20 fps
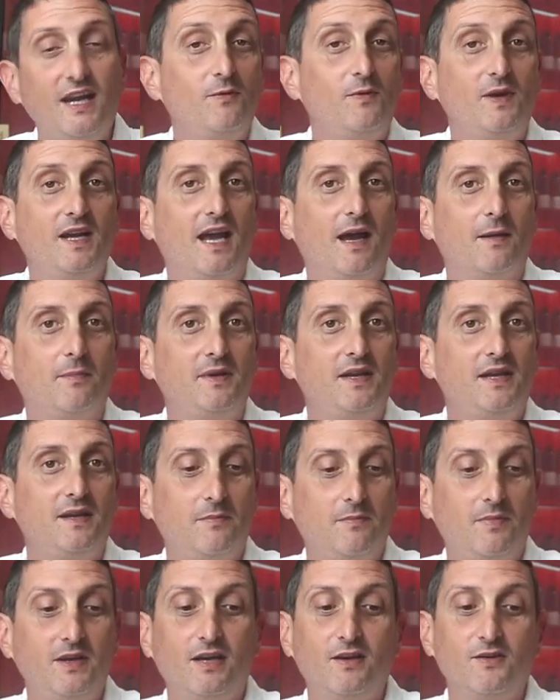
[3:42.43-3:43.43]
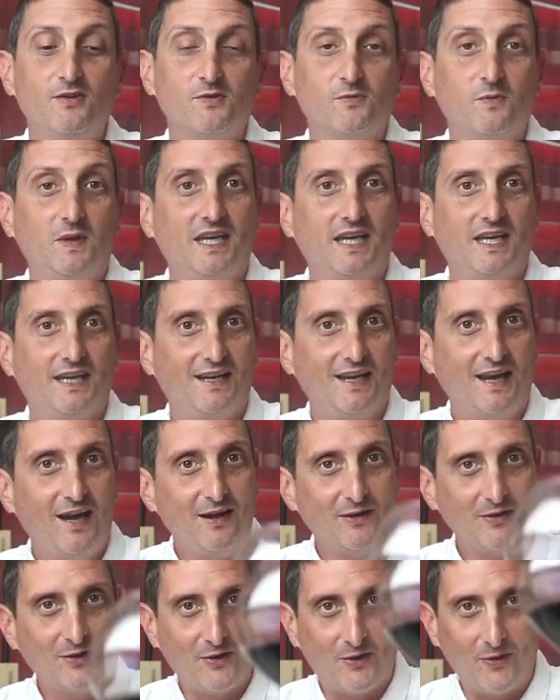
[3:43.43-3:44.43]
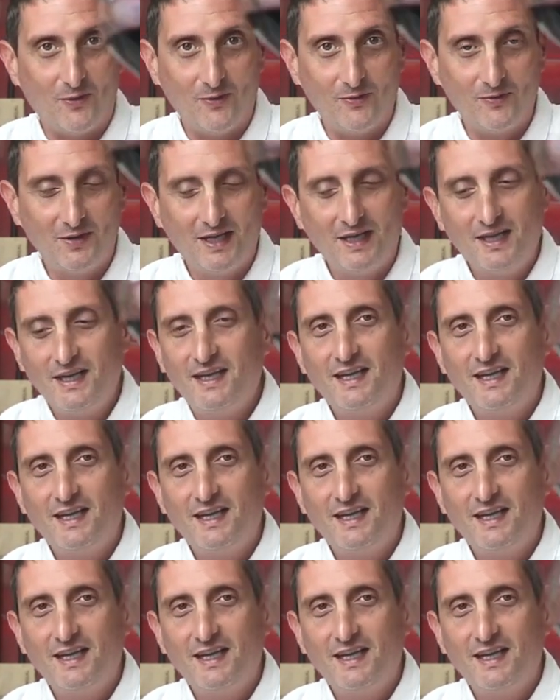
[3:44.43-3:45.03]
and we're happy because we get alcohol